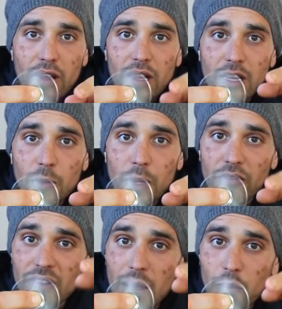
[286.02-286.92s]
feel a little
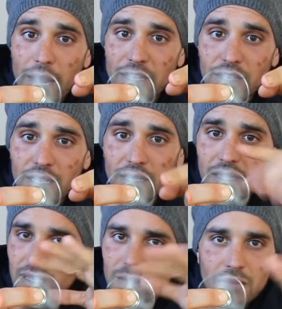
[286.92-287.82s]
bit of
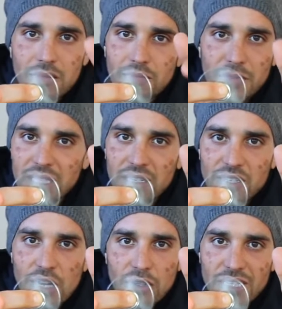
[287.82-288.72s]
vibration, but
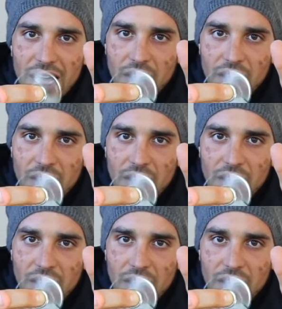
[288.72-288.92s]
there's no